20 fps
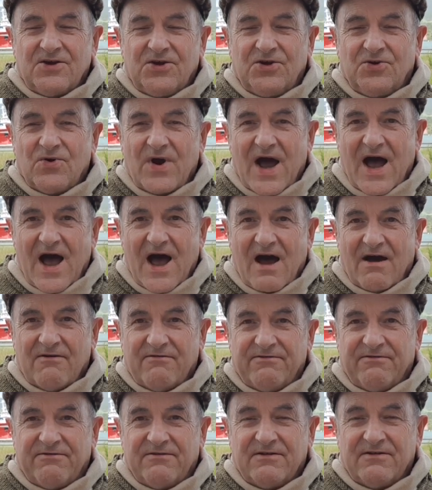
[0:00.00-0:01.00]
You have,
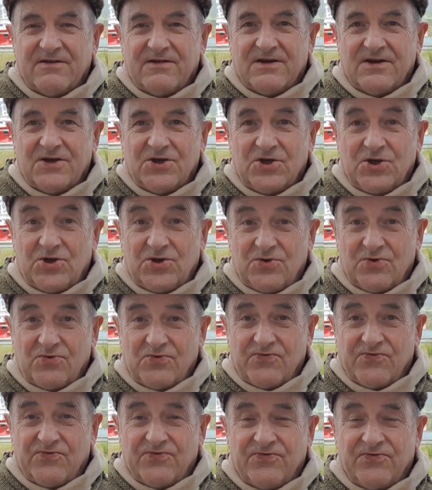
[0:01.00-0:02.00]

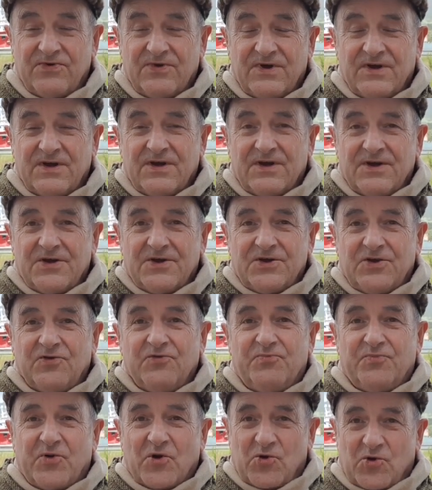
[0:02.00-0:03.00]

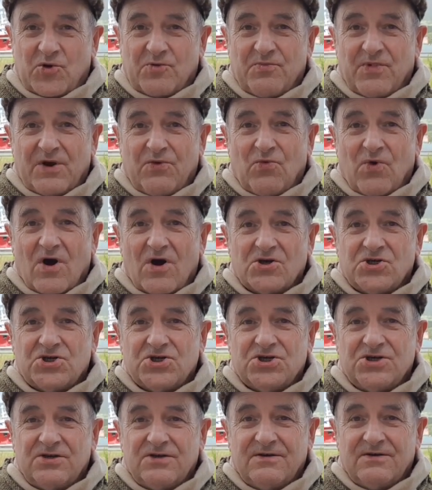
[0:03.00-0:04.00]
you've broken my
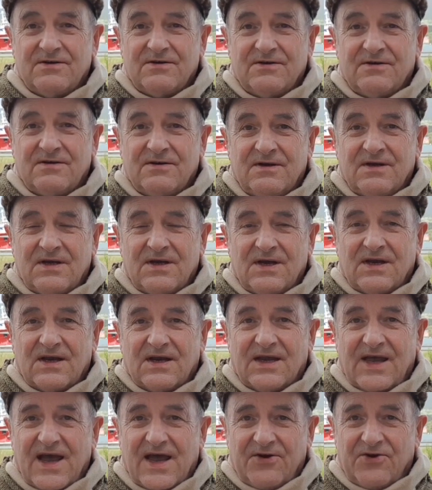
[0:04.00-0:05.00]
watch.
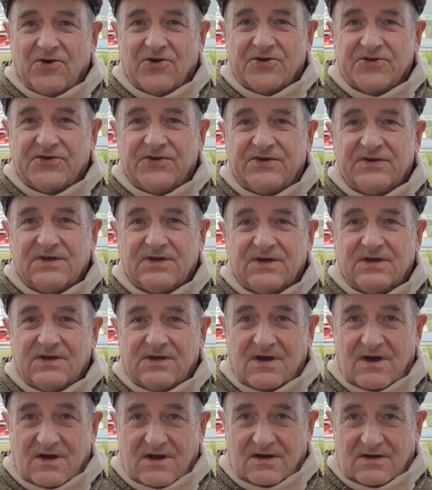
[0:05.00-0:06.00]
Cannot,
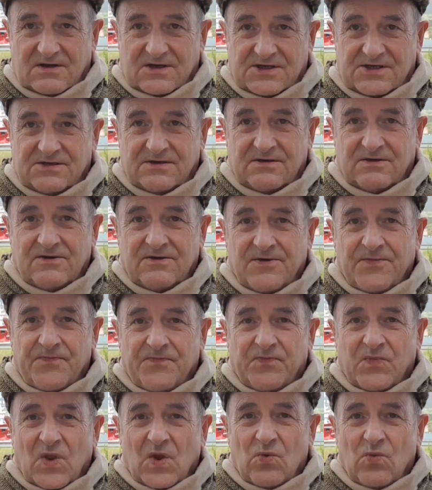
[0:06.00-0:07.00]
can't.
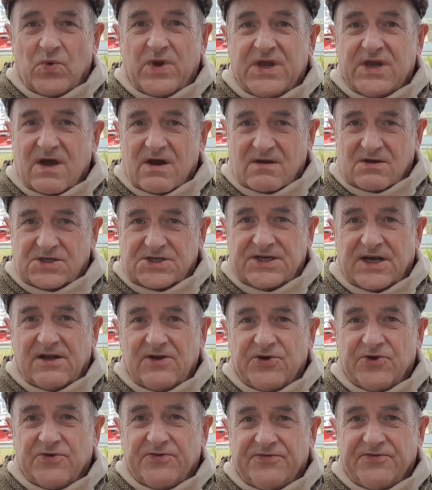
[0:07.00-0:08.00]
We can't
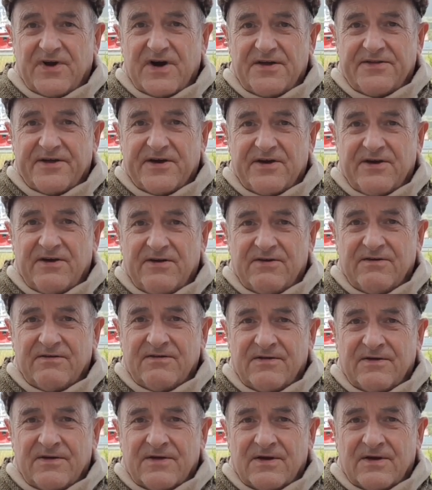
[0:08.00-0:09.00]
tell your father.
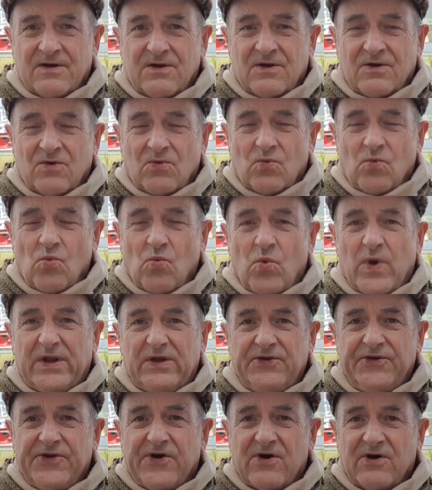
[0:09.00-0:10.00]

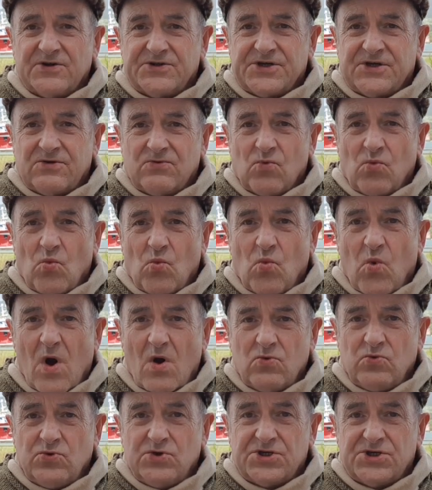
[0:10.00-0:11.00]
Will not,
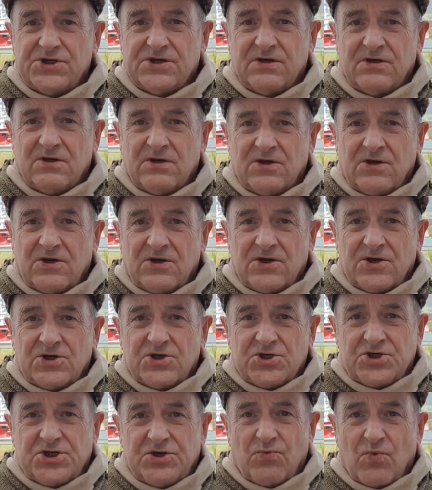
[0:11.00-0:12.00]
won't.
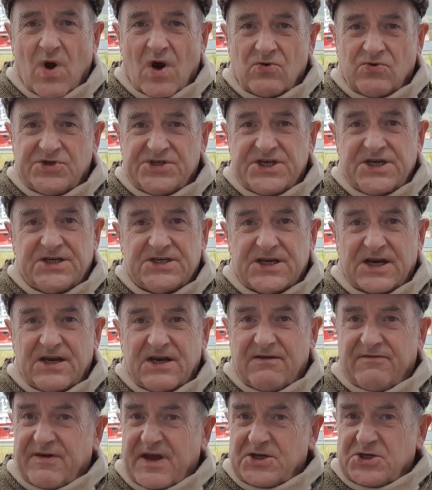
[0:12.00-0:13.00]
She won't eat
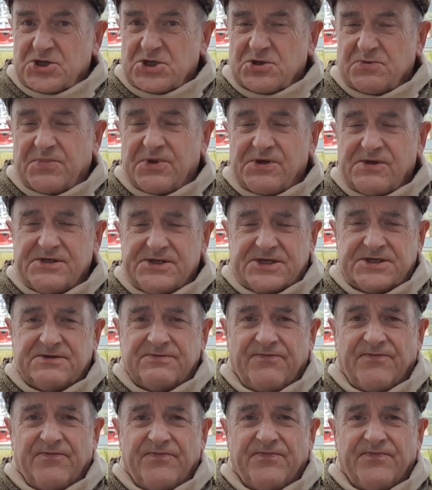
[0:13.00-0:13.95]
any vegetables.